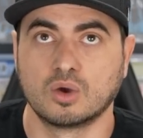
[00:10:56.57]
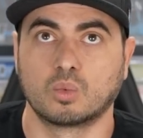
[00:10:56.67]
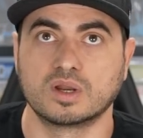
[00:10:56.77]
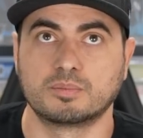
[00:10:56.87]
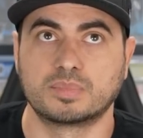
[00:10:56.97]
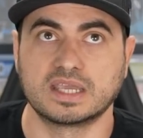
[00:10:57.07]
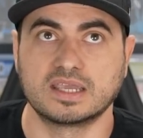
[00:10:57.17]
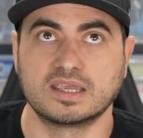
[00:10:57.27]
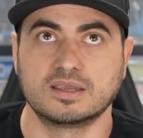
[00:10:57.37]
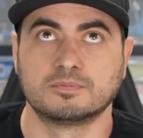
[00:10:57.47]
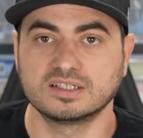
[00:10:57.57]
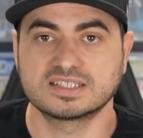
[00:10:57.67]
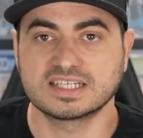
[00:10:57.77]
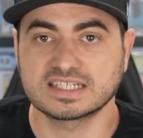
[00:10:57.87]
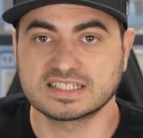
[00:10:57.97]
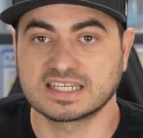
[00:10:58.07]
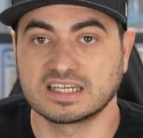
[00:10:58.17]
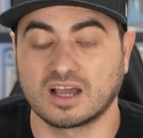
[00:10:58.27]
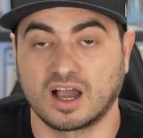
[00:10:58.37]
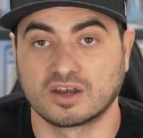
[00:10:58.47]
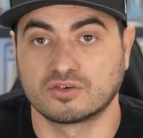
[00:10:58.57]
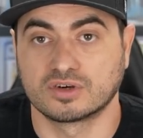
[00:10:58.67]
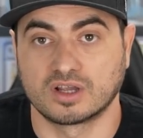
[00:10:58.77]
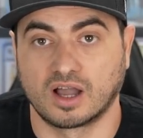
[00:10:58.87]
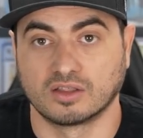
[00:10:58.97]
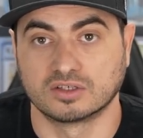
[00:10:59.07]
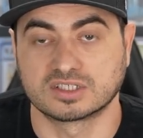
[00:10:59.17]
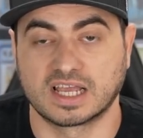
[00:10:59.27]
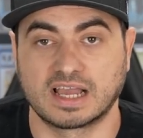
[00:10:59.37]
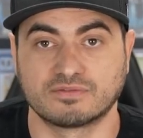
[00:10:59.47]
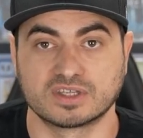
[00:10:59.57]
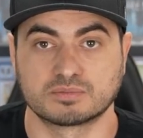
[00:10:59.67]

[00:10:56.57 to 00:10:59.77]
would be $1,600 to have this